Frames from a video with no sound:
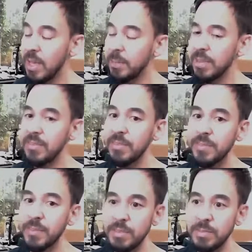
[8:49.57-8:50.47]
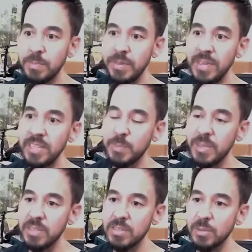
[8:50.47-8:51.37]
But even for the biggest
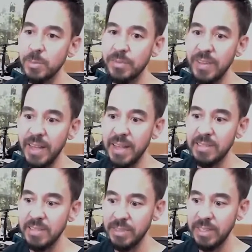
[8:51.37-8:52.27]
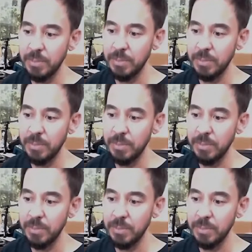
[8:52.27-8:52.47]
super fans of Linkin